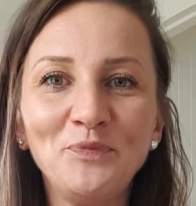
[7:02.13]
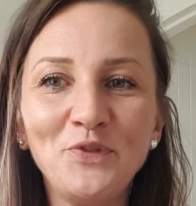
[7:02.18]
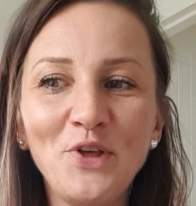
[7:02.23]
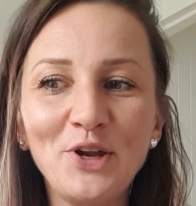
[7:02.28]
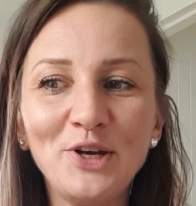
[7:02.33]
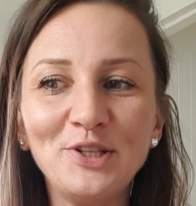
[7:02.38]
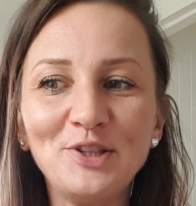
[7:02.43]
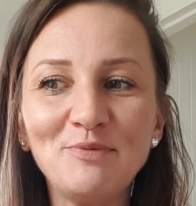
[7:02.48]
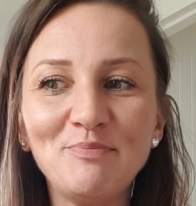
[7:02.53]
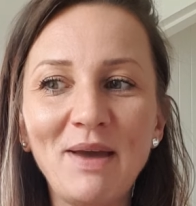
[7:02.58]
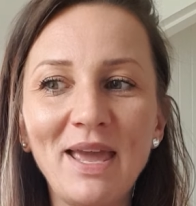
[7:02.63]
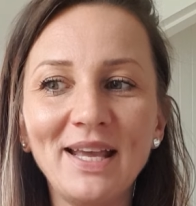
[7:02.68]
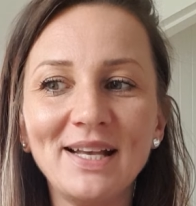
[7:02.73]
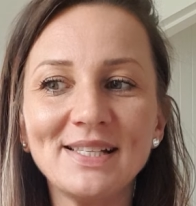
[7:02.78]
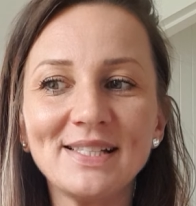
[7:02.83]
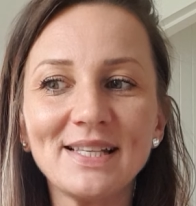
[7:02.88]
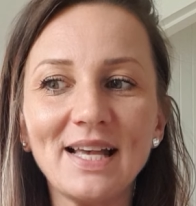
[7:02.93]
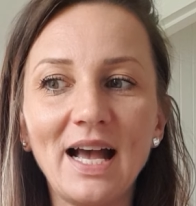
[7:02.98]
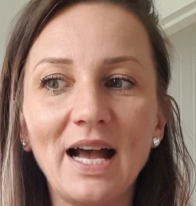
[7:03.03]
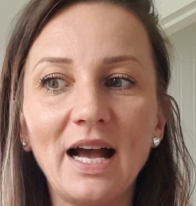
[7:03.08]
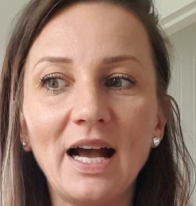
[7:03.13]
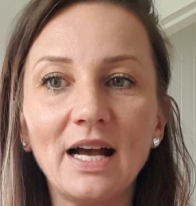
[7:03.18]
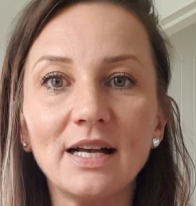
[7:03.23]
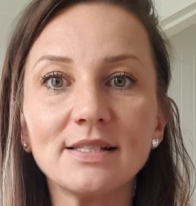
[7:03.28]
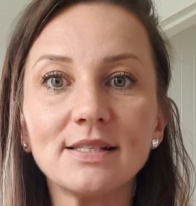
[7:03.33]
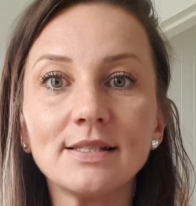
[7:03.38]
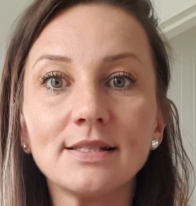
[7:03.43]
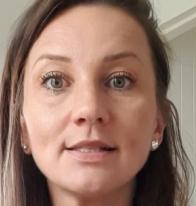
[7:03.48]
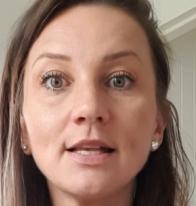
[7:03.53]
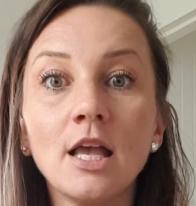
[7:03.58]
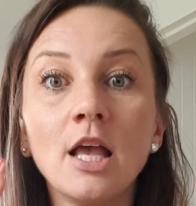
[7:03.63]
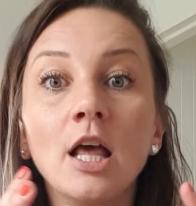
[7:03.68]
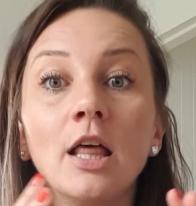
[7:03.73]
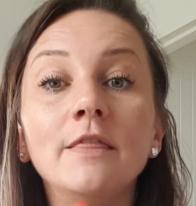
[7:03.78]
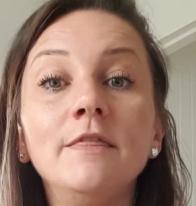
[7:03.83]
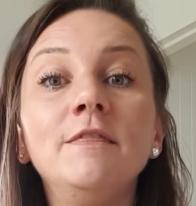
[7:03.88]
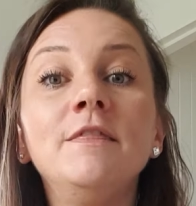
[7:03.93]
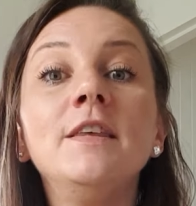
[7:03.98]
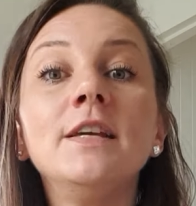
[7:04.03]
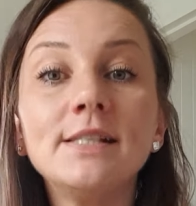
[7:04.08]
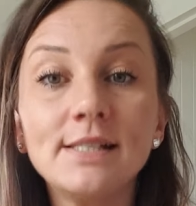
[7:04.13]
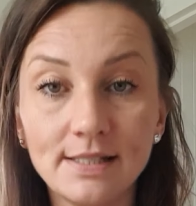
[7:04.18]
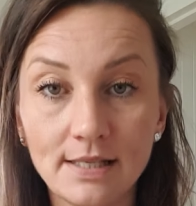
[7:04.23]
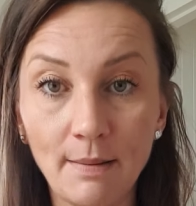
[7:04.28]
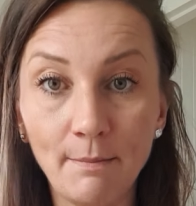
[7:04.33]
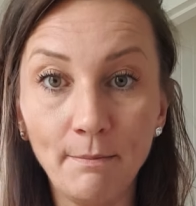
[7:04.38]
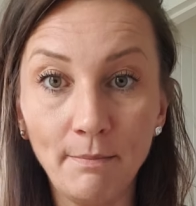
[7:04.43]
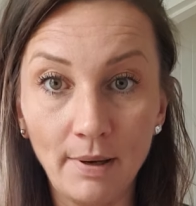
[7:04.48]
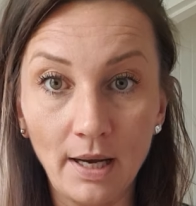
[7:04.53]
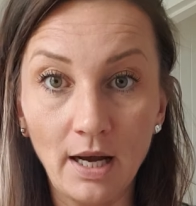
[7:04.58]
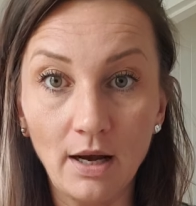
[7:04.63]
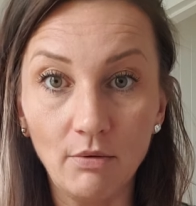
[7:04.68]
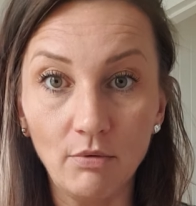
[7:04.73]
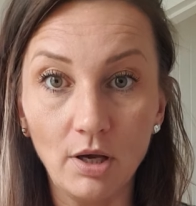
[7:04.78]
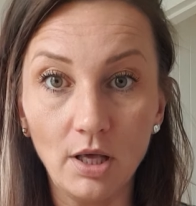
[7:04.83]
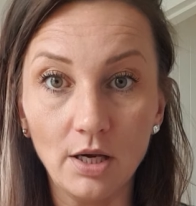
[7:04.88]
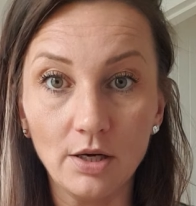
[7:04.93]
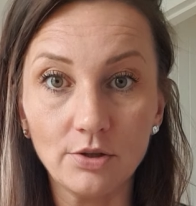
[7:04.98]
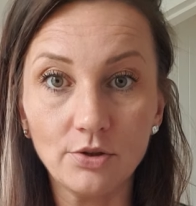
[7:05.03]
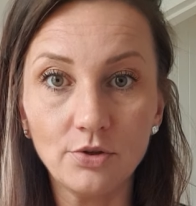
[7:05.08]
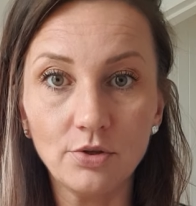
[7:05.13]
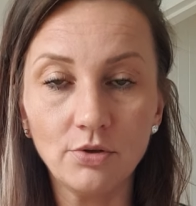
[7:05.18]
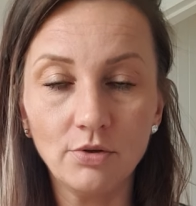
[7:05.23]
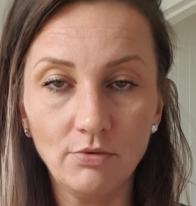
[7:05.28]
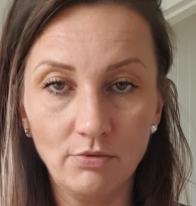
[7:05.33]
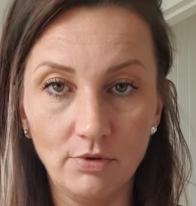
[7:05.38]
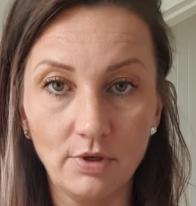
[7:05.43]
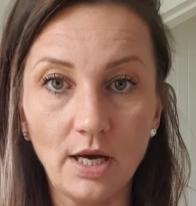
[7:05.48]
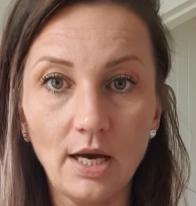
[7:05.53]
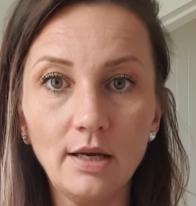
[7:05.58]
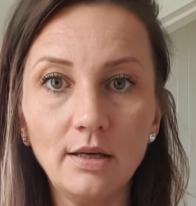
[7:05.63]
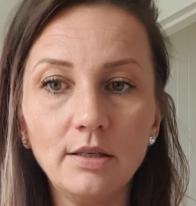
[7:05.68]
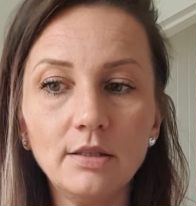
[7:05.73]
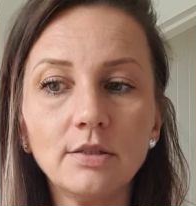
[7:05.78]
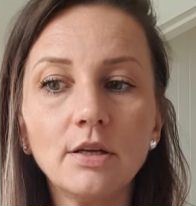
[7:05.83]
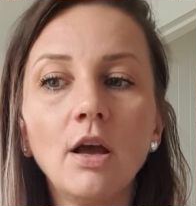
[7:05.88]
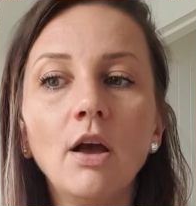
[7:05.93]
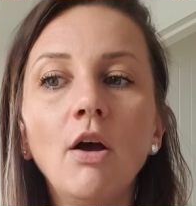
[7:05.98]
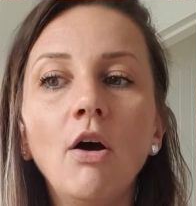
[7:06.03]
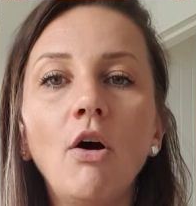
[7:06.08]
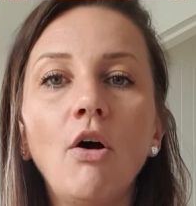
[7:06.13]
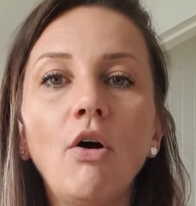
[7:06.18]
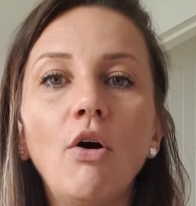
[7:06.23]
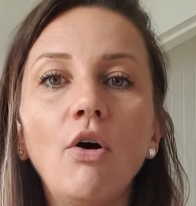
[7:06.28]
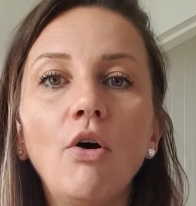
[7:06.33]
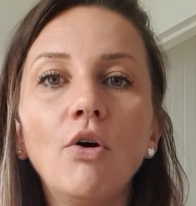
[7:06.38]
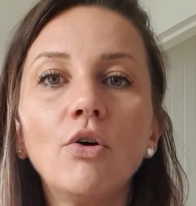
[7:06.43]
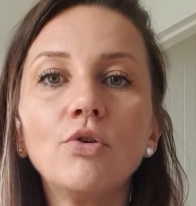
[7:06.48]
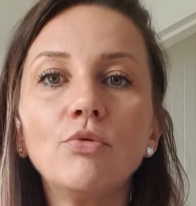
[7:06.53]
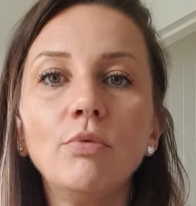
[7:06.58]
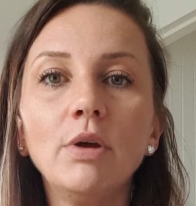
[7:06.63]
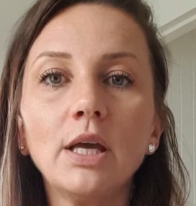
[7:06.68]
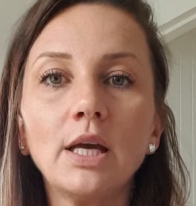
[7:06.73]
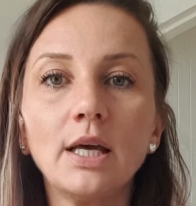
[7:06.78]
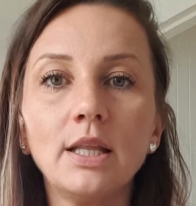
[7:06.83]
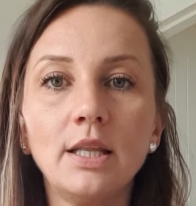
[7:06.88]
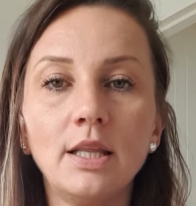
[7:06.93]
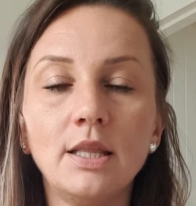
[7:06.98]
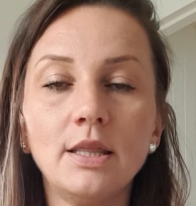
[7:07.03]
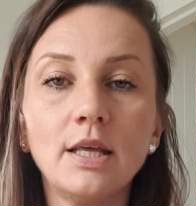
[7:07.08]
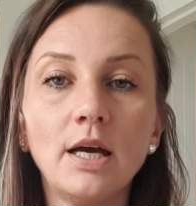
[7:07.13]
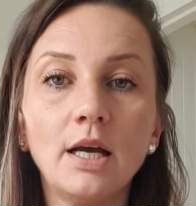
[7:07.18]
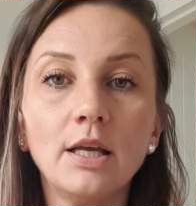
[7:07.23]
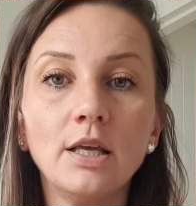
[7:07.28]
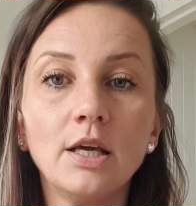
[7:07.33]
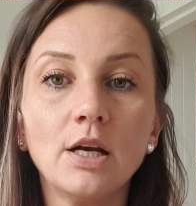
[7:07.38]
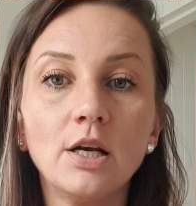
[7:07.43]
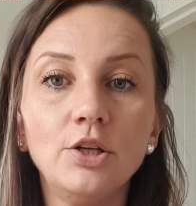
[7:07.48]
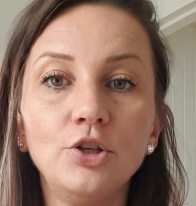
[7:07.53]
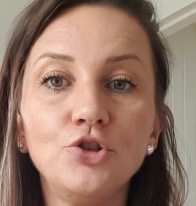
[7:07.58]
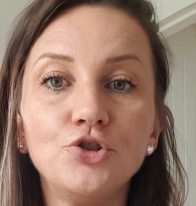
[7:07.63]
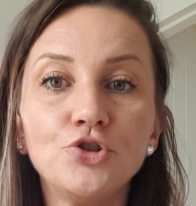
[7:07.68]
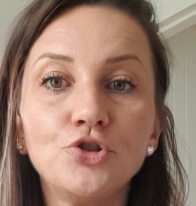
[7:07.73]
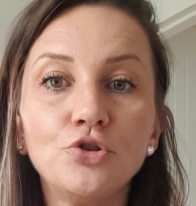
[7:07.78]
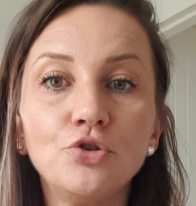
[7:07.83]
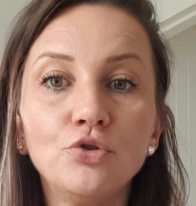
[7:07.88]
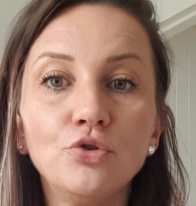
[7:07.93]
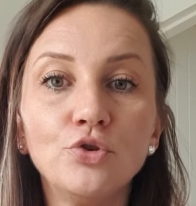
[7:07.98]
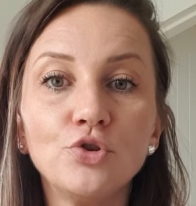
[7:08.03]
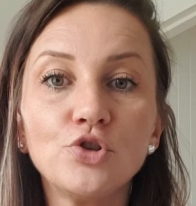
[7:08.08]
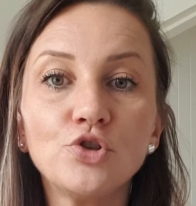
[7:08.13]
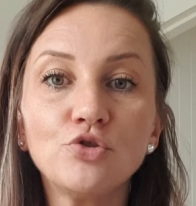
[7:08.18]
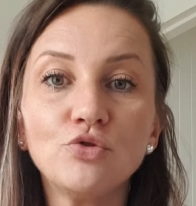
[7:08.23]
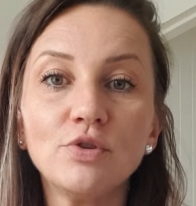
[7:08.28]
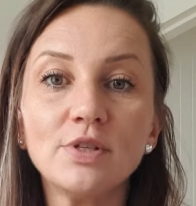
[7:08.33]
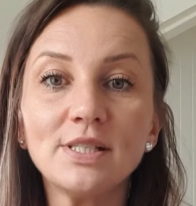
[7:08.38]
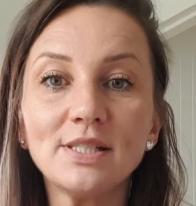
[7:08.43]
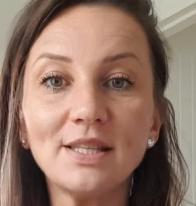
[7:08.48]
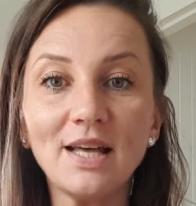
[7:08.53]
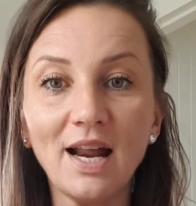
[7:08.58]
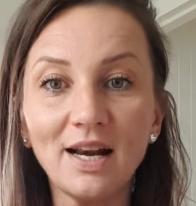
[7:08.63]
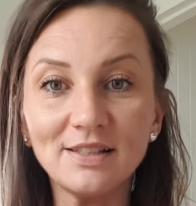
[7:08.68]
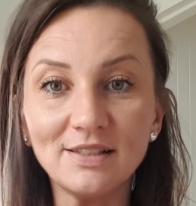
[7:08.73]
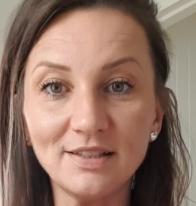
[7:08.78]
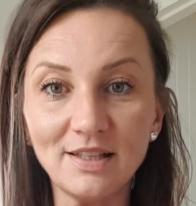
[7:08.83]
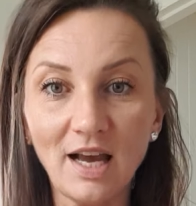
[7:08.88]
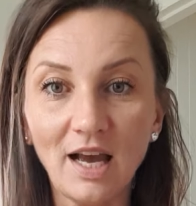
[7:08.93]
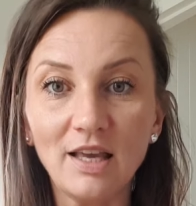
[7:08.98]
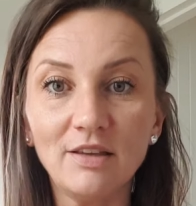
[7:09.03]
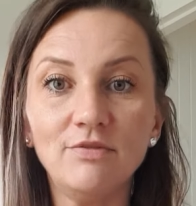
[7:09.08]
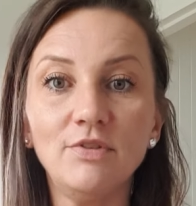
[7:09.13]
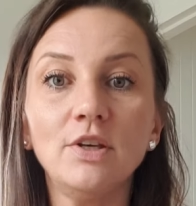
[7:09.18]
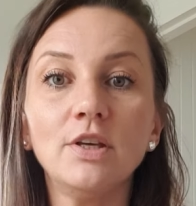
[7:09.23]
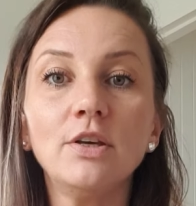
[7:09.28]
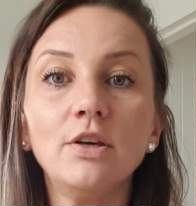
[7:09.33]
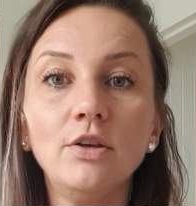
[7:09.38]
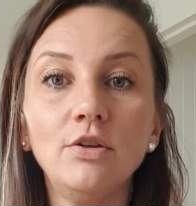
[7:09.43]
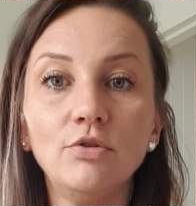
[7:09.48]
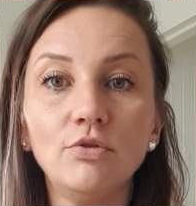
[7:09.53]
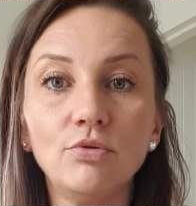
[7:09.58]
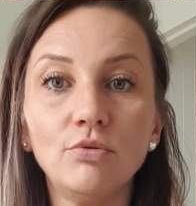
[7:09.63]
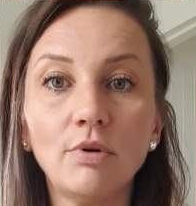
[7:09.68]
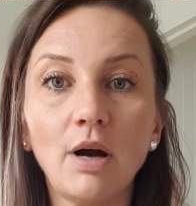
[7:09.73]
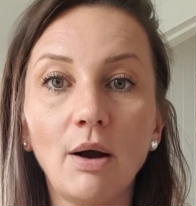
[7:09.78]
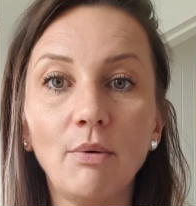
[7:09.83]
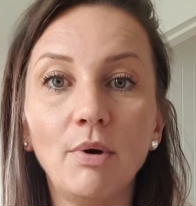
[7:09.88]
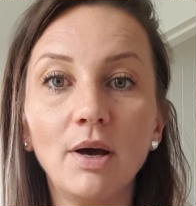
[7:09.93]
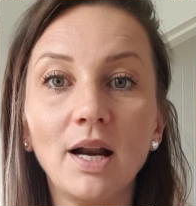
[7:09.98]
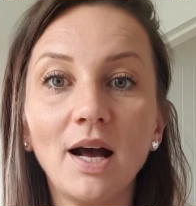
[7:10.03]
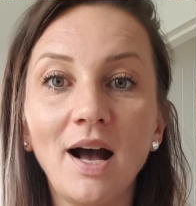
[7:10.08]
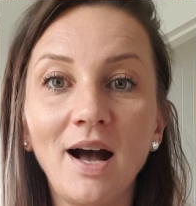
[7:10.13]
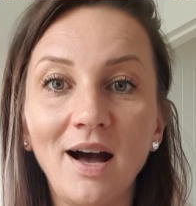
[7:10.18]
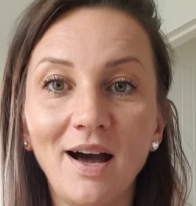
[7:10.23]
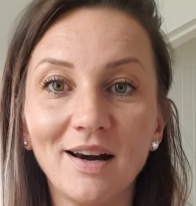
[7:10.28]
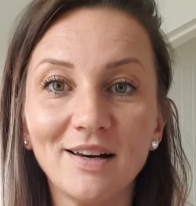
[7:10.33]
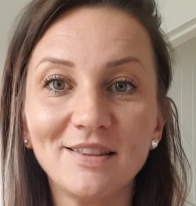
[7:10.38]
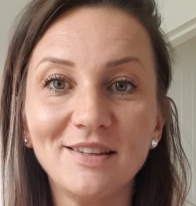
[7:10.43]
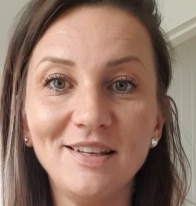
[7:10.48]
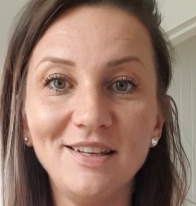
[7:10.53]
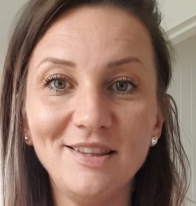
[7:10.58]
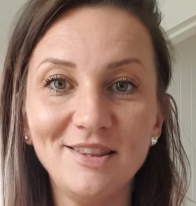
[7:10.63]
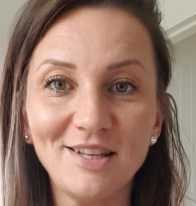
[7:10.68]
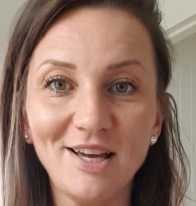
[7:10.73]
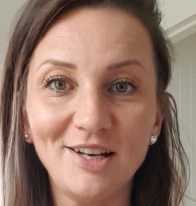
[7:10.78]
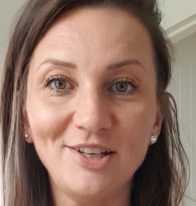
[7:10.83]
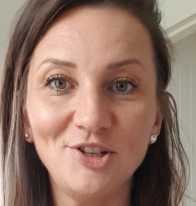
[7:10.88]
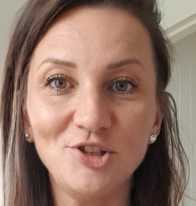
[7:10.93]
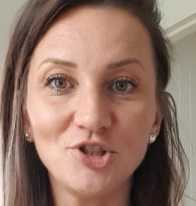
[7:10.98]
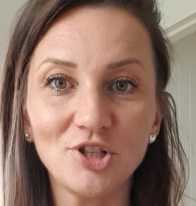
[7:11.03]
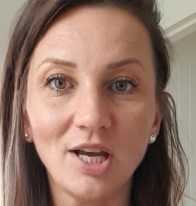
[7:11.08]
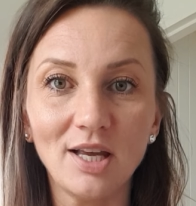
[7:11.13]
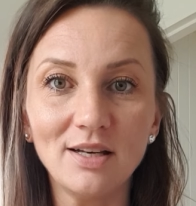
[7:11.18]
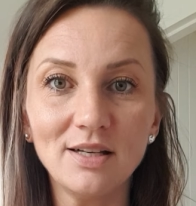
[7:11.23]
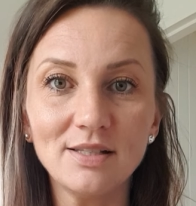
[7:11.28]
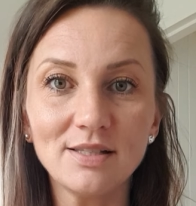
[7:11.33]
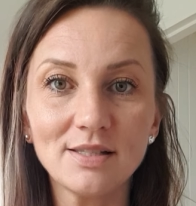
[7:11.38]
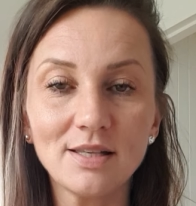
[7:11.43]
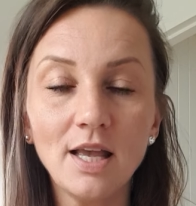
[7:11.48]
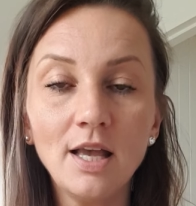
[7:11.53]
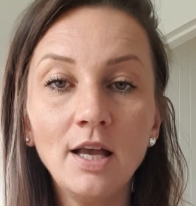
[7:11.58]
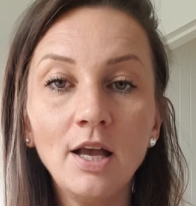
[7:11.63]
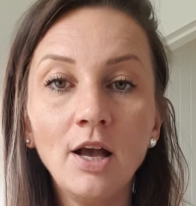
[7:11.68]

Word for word: that it makes us disempowered, right? Or we can entirely choose to start diving into our heart intelligence